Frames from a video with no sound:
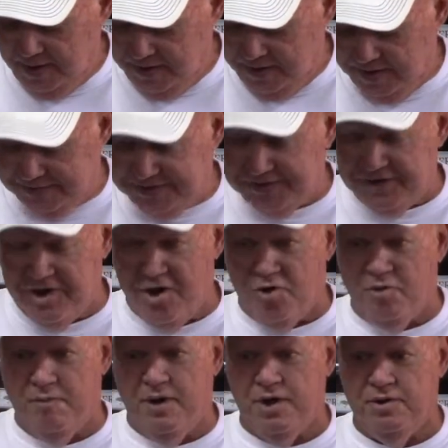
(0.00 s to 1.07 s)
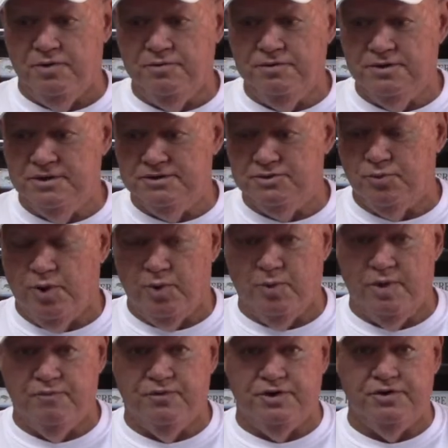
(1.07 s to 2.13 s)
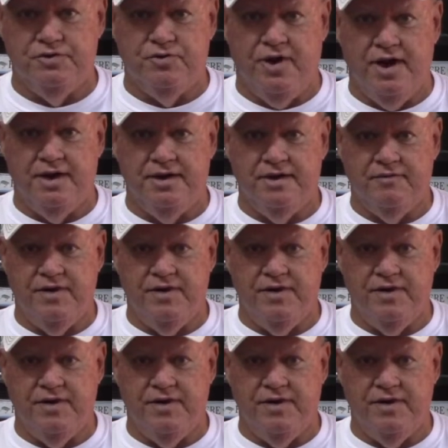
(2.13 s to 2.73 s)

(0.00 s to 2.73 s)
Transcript: This is an old boat. It's 21-foot Triton.